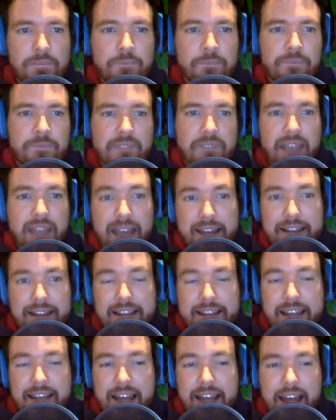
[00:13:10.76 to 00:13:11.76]
And
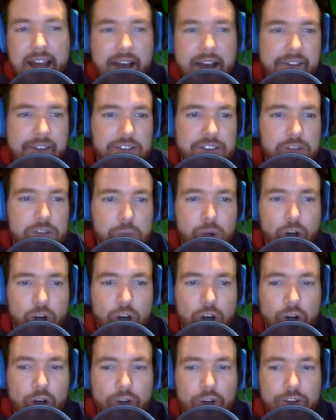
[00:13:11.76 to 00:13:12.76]
yeah,
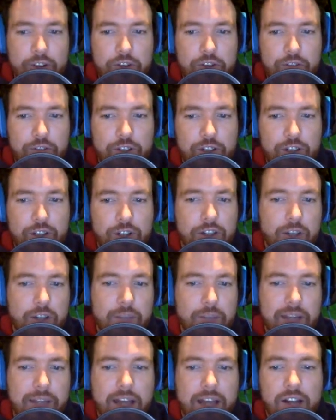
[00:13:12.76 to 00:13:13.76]
tomorrow there's a video
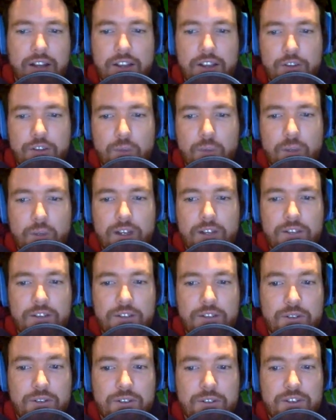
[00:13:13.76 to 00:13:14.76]
coming out as well,
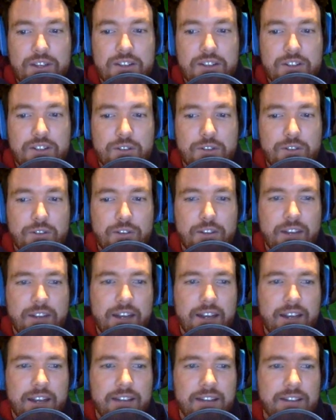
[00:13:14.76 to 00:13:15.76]
so stay tuned for
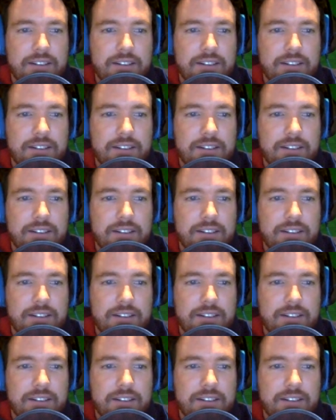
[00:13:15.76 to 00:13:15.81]
that.